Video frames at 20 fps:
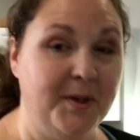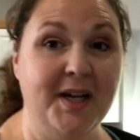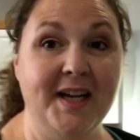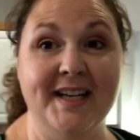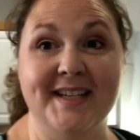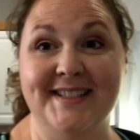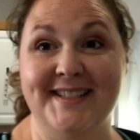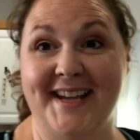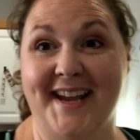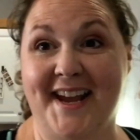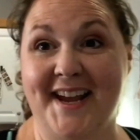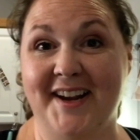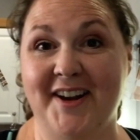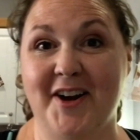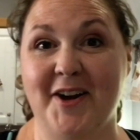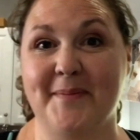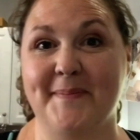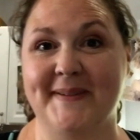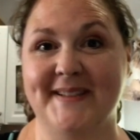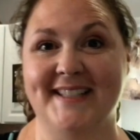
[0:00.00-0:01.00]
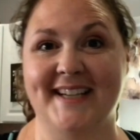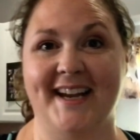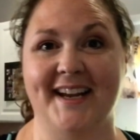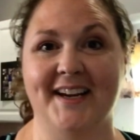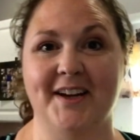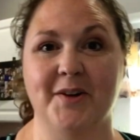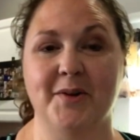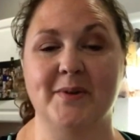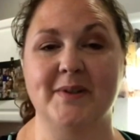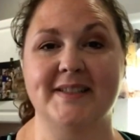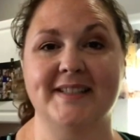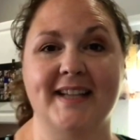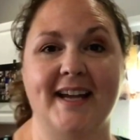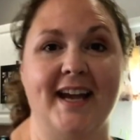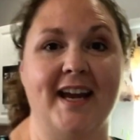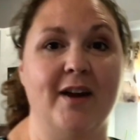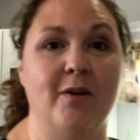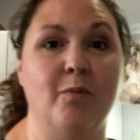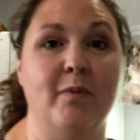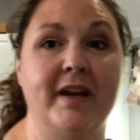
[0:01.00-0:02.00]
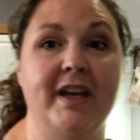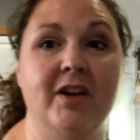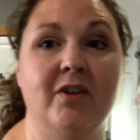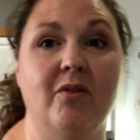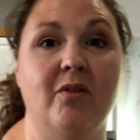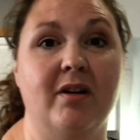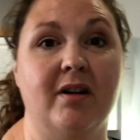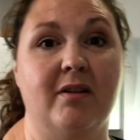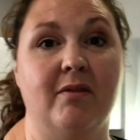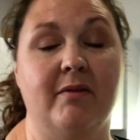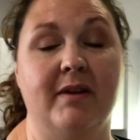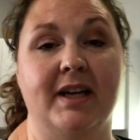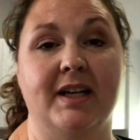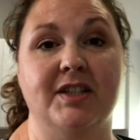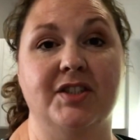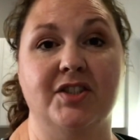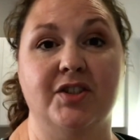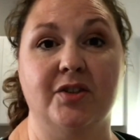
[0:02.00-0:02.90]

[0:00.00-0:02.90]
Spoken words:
going to take our potatoes and we are going